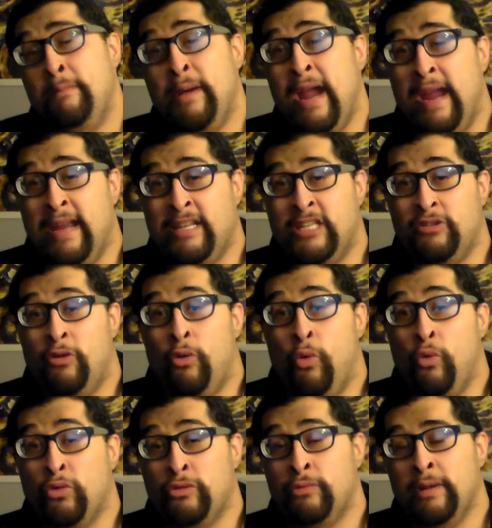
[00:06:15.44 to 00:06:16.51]
but it gets
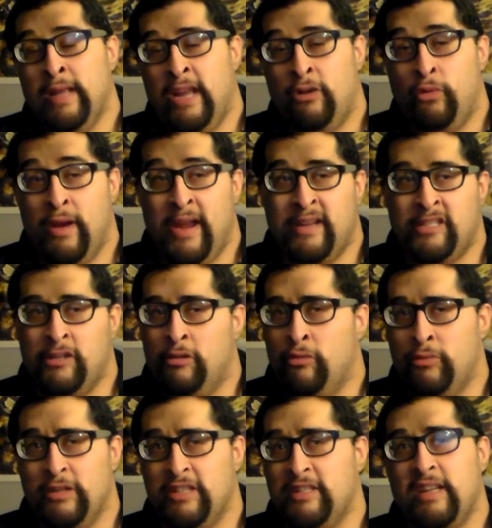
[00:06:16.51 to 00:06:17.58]
old really quick, so
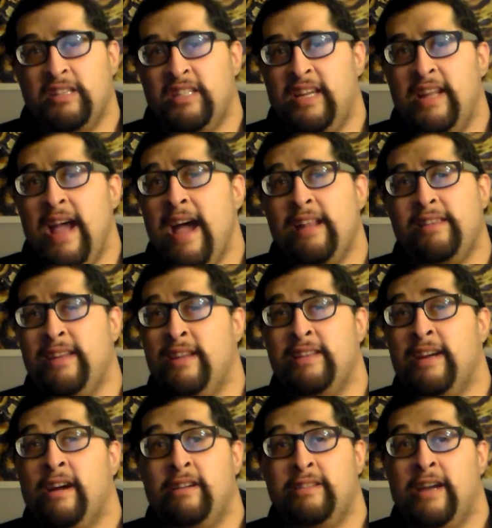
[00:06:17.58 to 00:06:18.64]
we're just gonna see that the
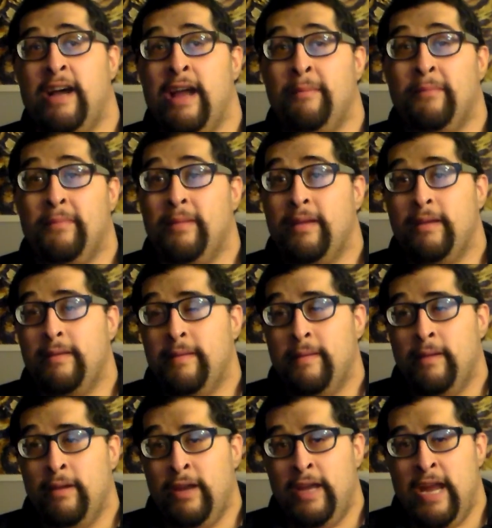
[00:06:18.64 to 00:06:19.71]
entire time.
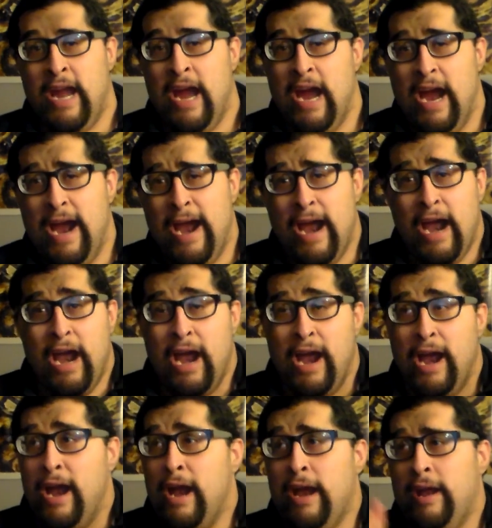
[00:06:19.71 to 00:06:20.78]

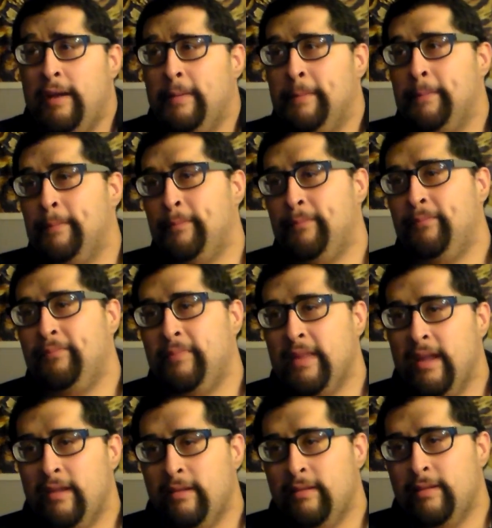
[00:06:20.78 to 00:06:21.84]
Yay!
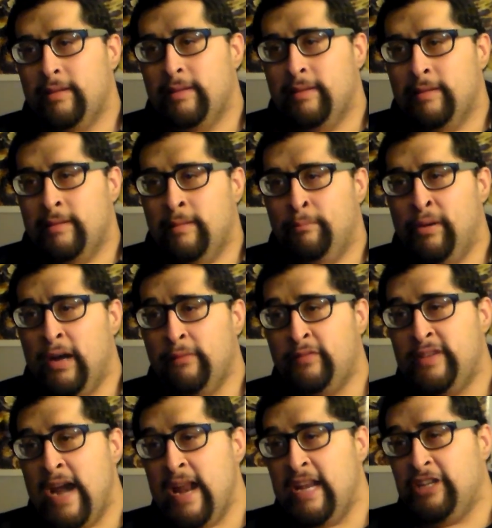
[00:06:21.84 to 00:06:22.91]

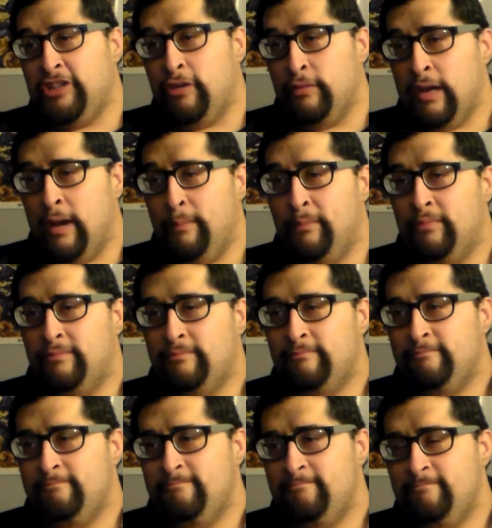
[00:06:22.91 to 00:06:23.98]
Puff Daddy showed up.
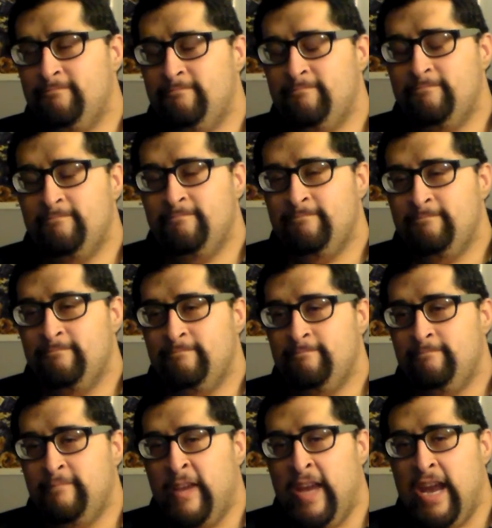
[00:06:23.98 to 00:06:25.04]

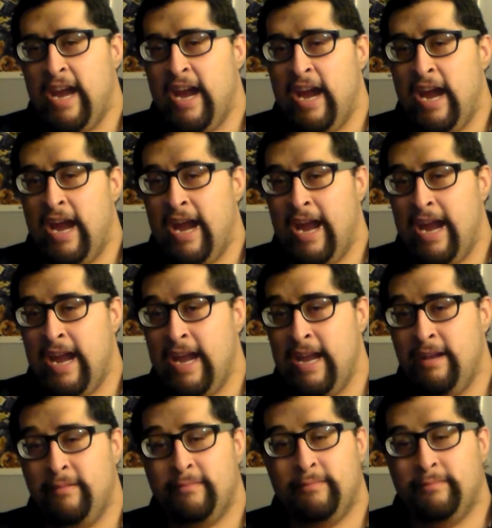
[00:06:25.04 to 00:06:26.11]

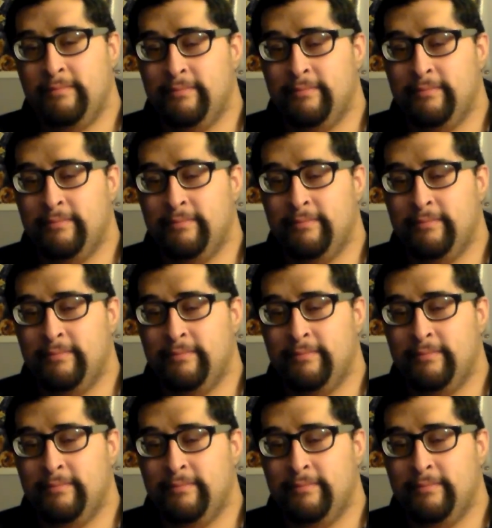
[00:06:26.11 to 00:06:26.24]
Yay!